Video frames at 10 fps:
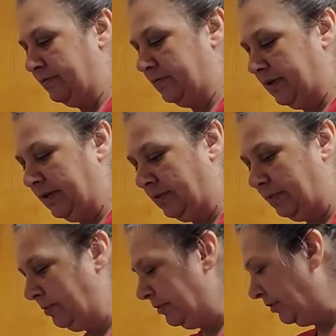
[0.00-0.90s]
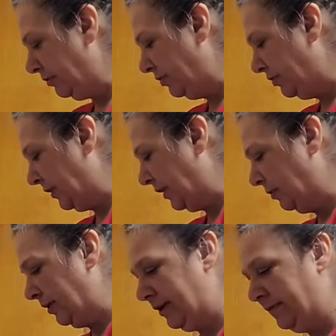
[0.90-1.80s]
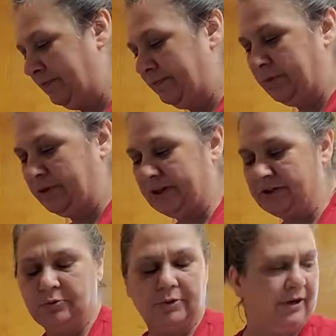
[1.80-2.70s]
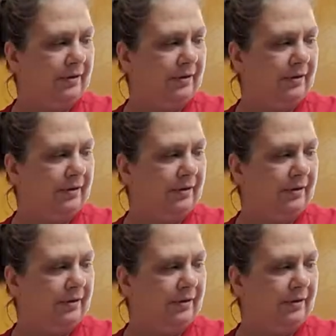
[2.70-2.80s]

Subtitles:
A lot of people don't do it that way. That's okay.